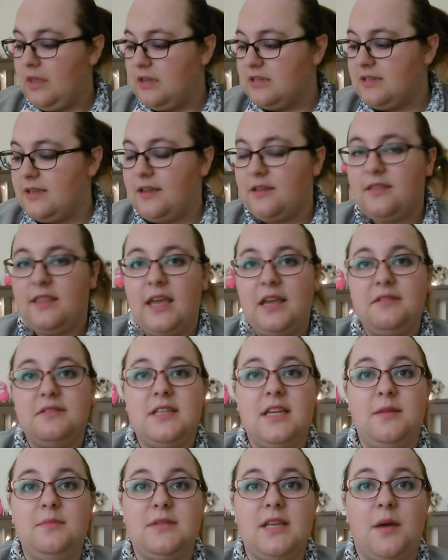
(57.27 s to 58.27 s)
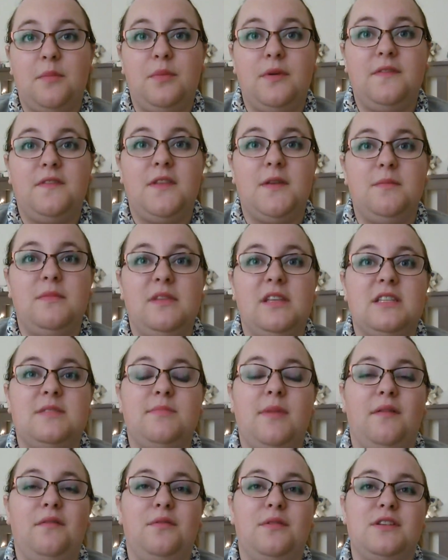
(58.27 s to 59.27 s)
So they've teamed up with them this
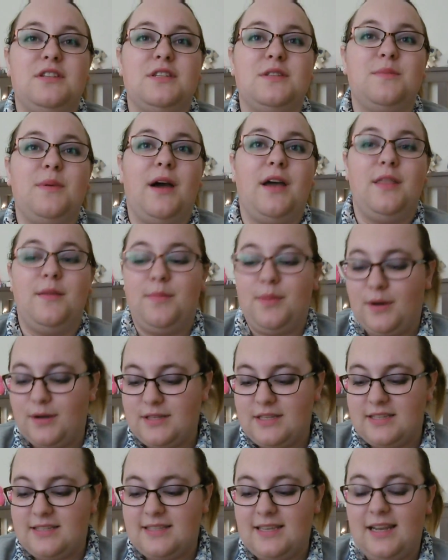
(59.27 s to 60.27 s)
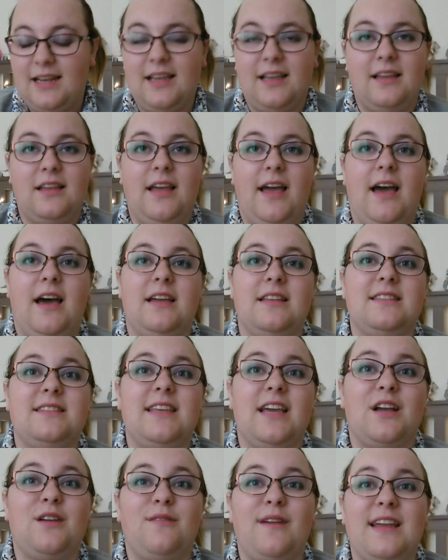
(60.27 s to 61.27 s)
month, which is why the box is still
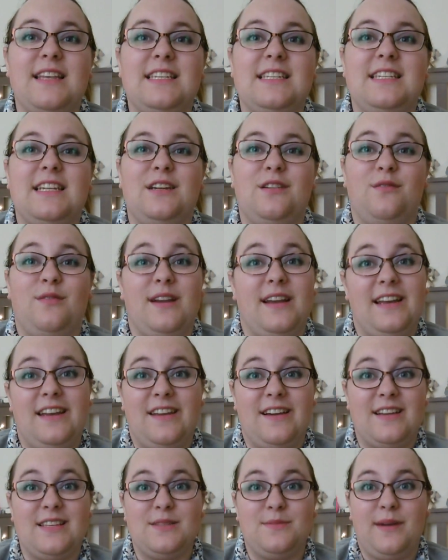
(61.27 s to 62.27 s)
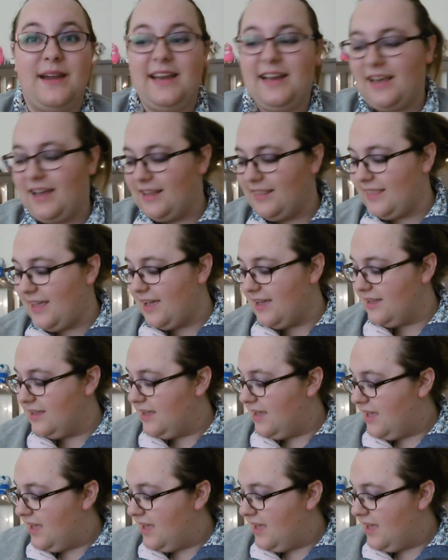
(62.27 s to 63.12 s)
decorated in a really nice way like that.